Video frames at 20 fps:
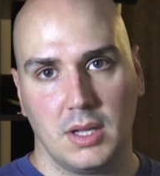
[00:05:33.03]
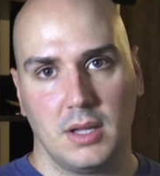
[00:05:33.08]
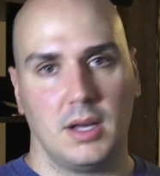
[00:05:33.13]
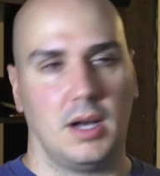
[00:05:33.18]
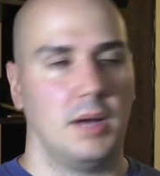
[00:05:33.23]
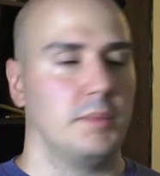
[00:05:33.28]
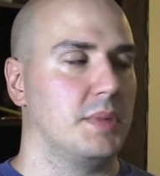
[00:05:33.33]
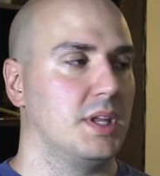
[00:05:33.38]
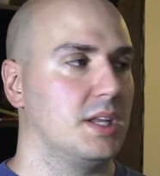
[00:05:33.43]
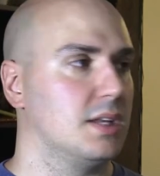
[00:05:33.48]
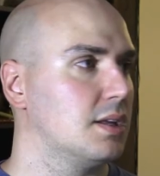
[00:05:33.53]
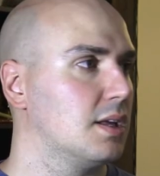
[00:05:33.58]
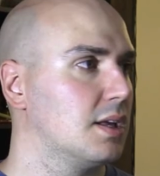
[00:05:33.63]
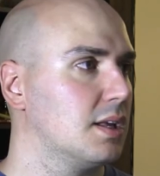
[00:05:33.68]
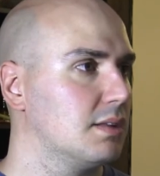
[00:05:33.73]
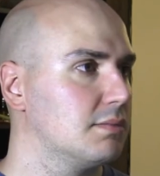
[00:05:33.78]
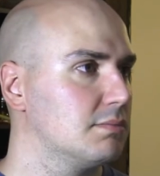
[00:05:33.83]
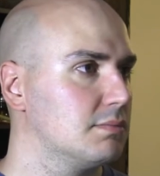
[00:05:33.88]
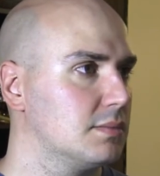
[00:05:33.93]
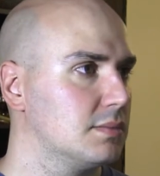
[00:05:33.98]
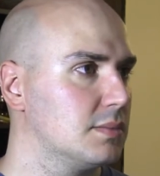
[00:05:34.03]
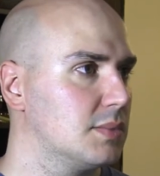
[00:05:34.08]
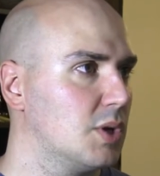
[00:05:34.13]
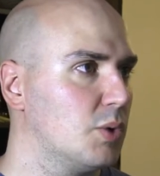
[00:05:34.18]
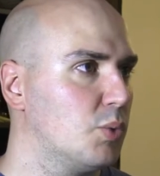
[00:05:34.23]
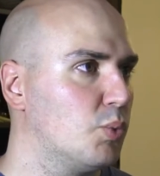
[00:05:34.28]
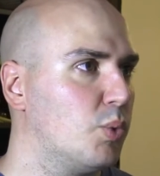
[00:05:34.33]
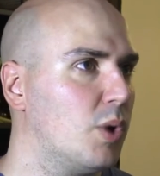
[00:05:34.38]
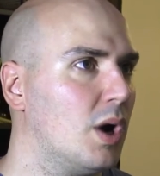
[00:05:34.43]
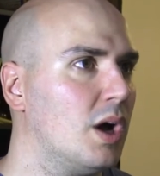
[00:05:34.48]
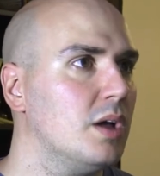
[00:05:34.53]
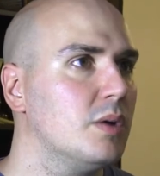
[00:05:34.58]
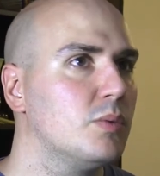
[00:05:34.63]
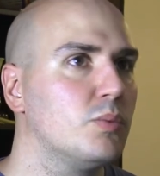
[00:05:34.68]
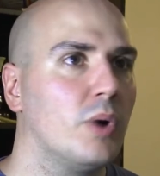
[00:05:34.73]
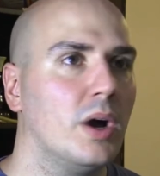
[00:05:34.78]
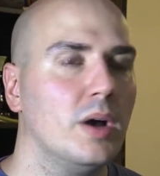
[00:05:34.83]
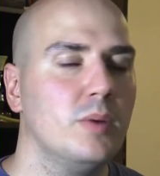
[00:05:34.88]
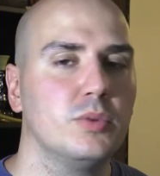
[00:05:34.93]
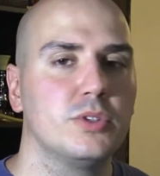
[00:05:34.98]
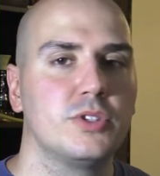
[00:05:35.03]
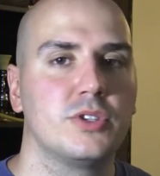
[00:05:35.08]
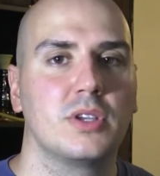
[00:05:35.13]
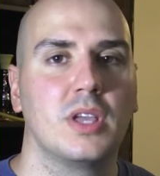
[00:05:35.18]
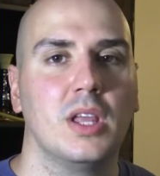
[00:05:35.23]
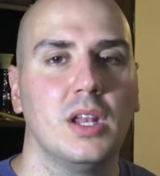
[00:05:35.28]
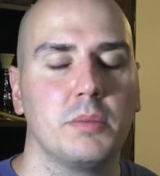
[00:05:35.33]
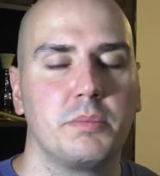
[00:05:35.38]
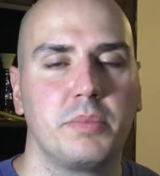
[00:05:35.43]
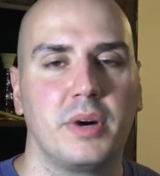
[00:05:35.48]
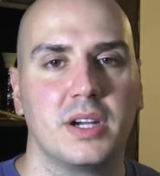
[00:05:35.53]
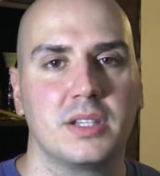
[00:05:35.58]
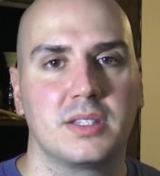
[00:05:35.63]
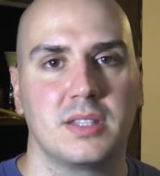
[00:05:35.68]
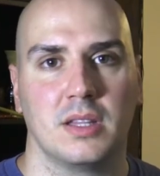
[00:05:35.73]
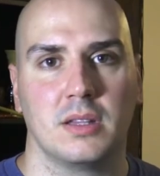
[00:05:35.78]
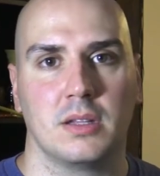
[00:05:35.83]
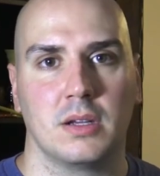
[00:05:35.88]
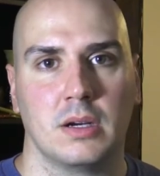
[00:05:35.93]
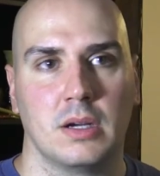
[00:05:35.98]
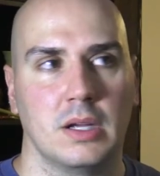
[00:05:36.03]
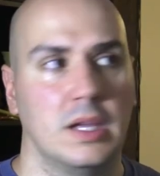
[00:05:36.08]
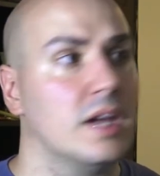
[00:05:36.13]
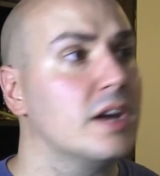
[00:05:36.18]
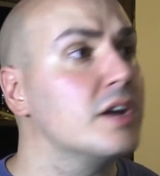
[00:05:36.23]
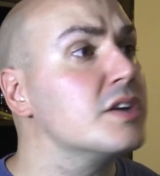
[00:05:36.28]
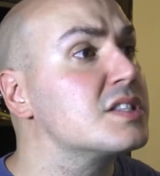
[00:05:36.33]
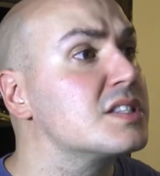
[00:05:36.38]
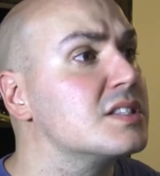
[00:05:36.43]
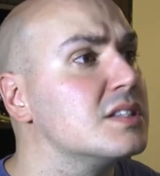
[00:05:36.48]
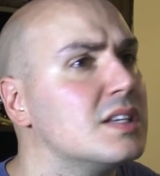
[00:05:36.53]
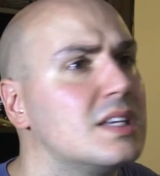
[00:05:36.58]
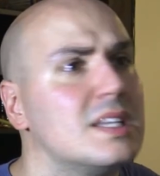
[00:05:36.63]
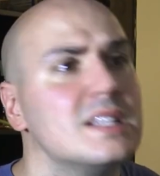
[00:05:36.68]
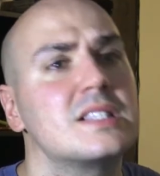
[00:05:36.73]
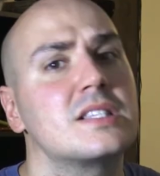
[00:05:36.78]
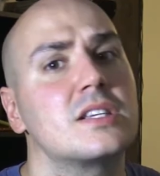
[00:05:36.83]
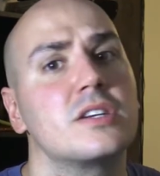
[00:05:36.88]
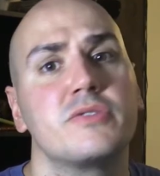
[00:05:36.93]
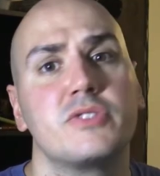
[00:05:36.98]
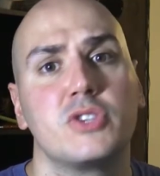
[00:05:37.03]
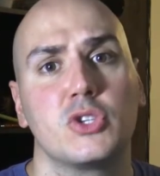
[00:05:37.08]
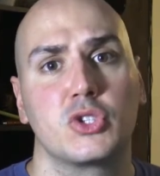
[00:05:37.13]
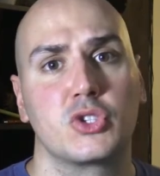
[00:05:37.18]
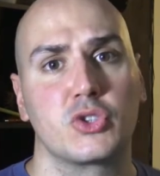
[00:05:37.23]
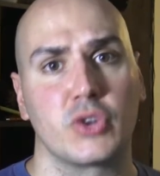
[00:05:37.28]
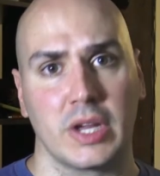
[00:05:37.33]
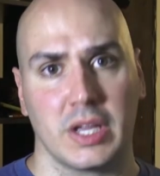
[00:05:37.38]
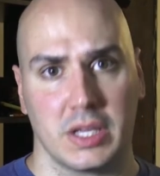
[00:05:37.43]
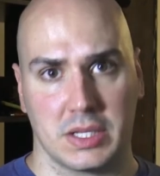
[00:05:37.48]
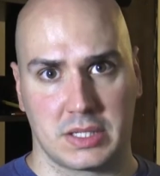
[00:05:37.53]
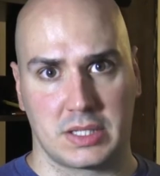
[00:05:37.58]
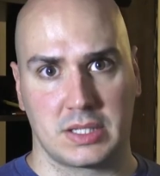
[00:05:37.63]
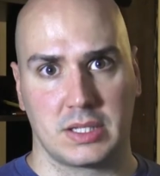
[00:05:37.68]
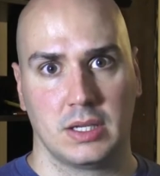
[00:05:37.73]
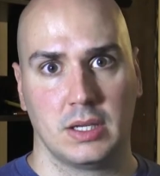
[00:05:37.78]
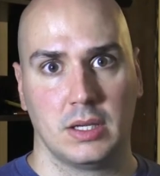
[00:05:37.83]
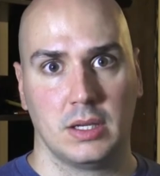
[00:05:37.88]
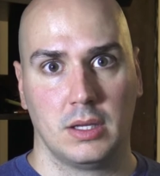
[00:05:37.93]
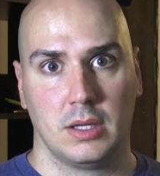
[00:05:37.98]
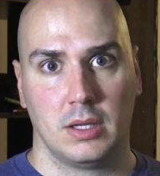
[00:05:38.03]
I mean, why would you kill a bartender? He serves you drinks.